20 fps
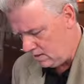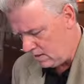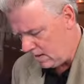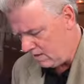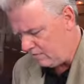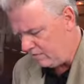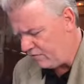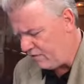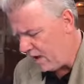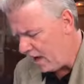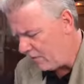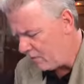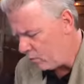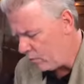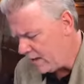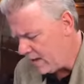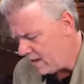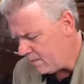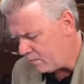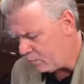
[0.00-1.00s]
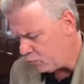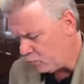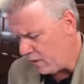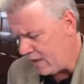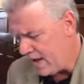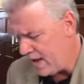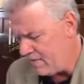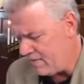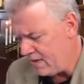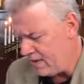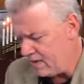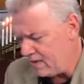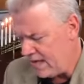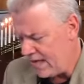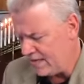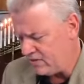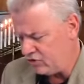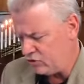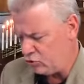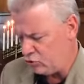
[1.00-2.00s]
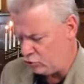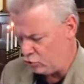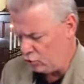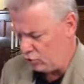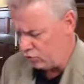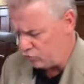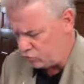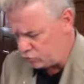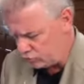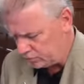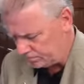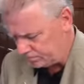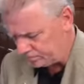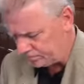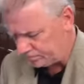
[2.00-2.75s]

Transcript: Heavenly Father, we pray that as a church,